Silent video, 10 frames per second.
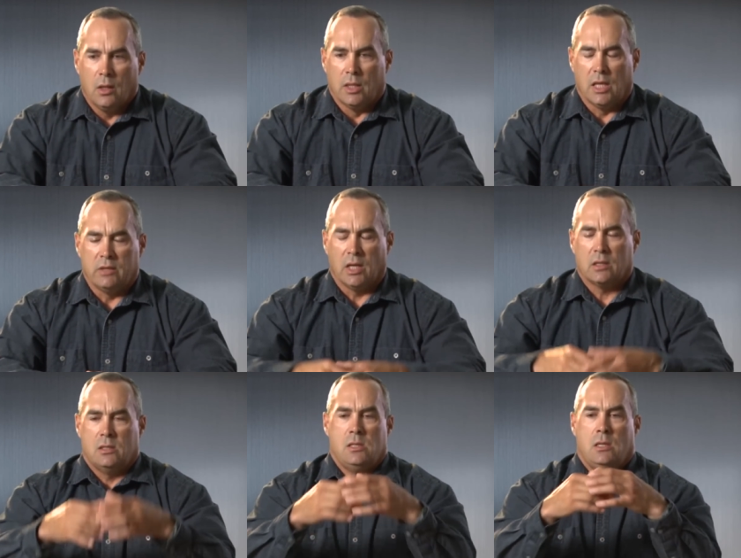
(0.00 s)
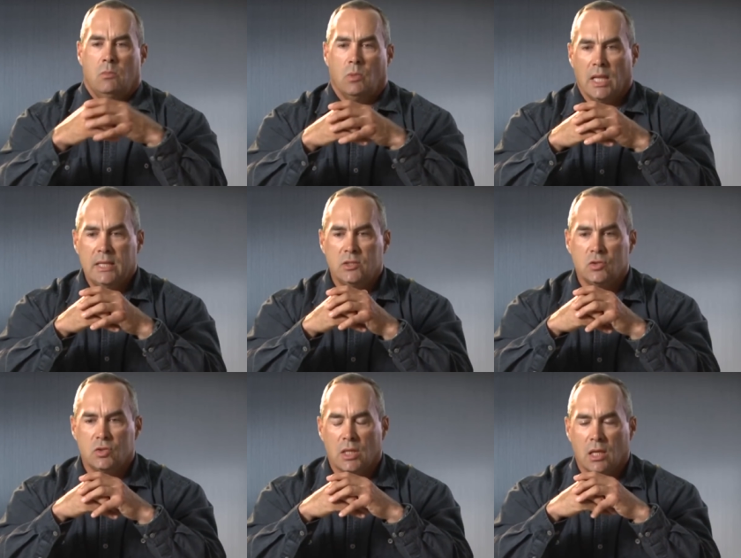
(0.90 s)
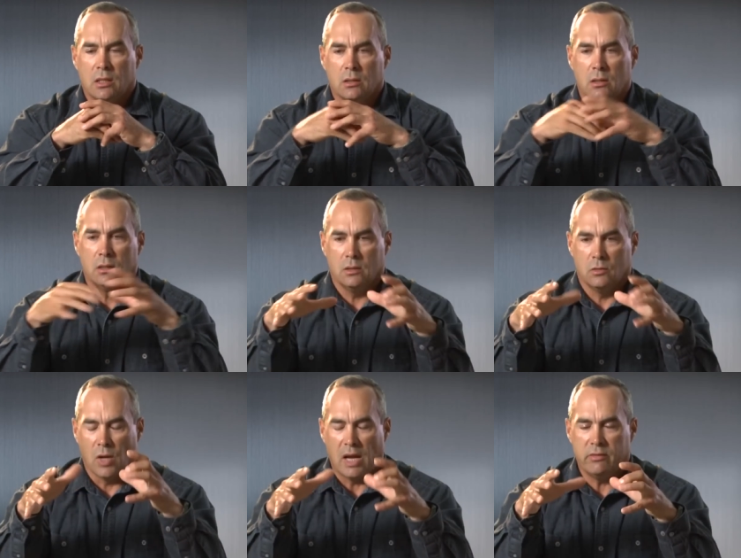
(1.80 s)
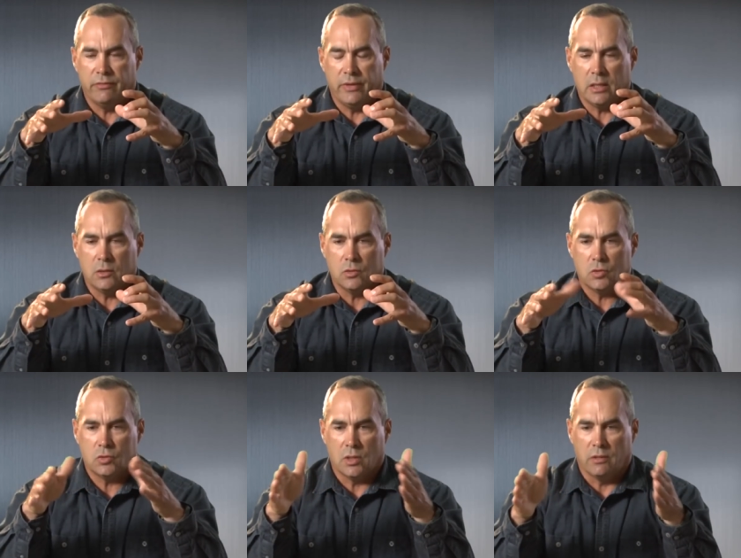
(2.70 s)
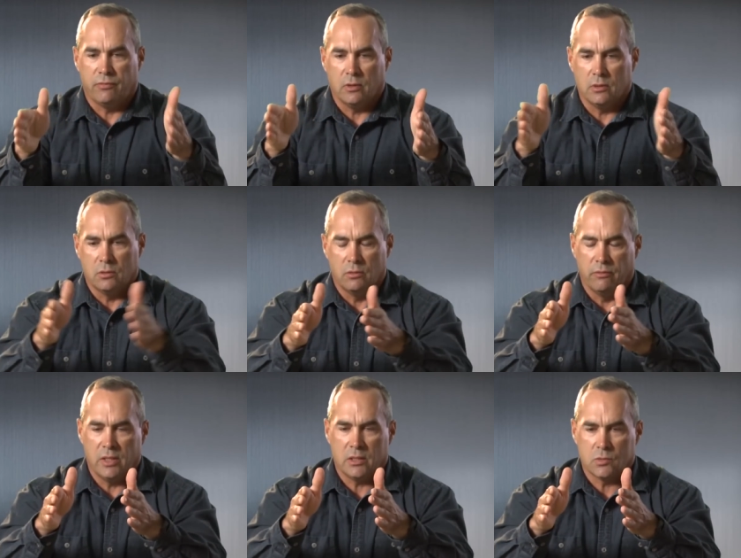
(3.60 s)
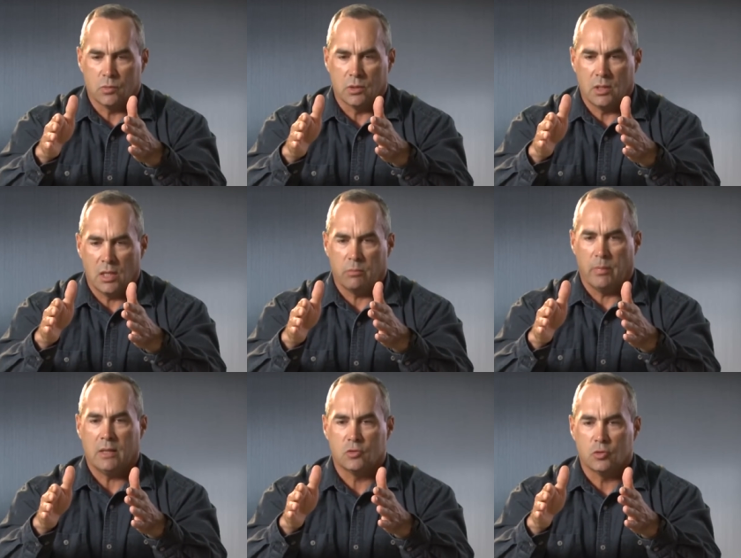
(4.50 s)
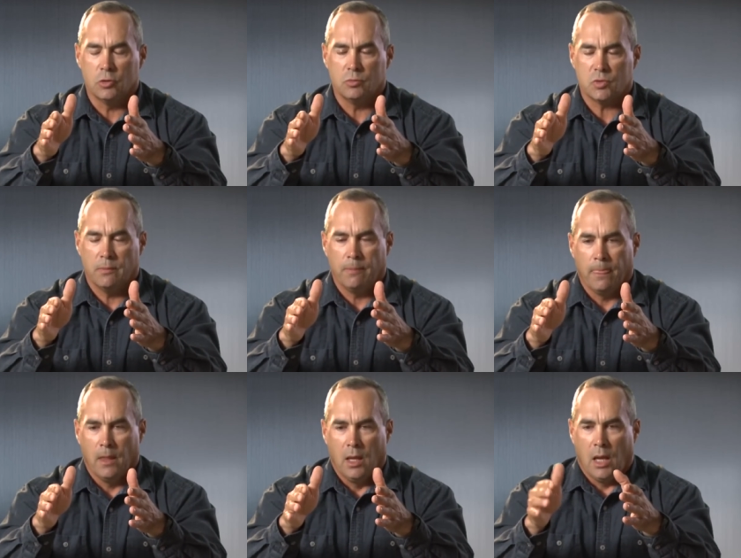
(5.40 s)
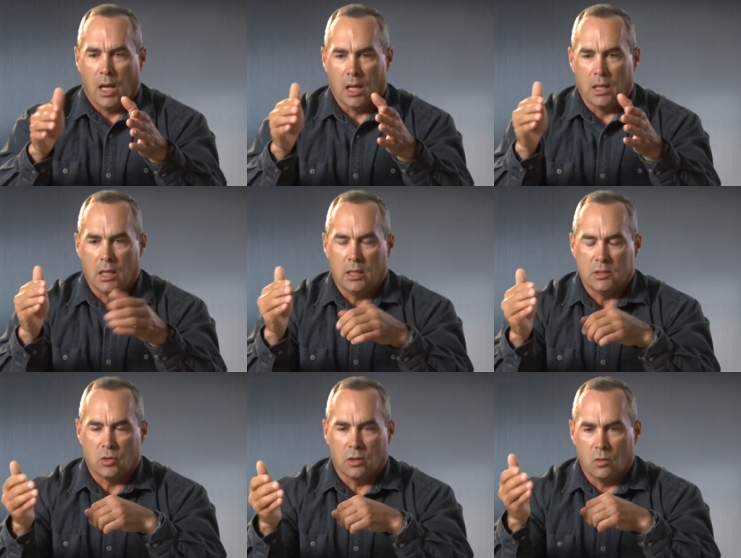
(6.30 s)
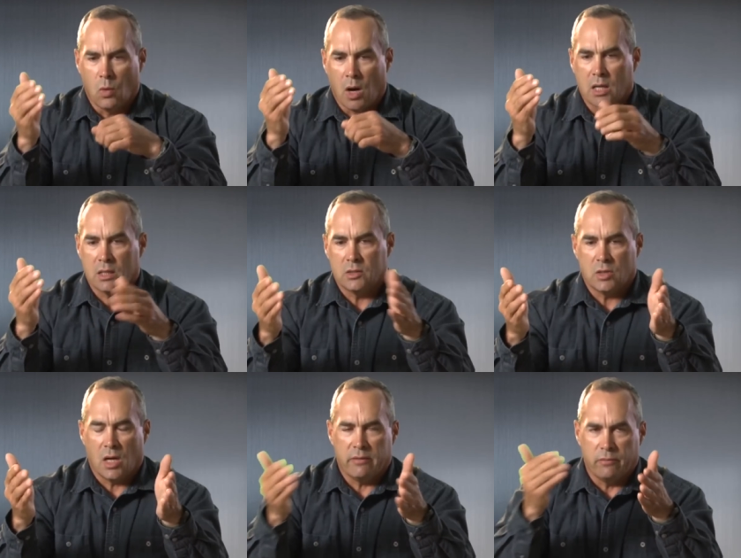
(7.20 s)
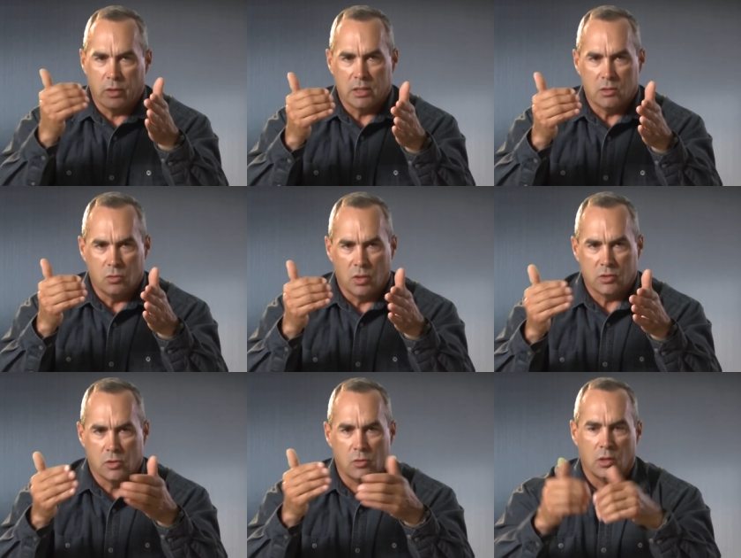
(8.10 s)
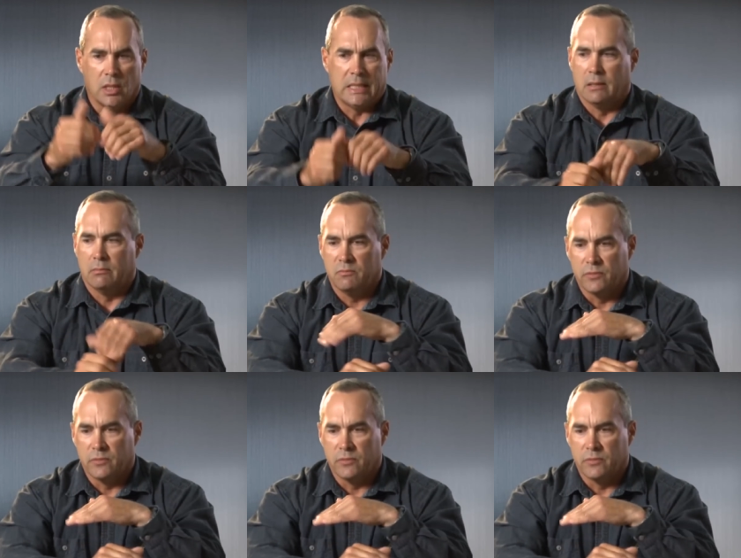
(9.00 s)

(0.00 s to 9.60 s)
They'd got the Malaysians together driving the vehicles. They'd filled the vehicles with 10th Mountain troops, and then they started walking this convoy into us to do a link-up.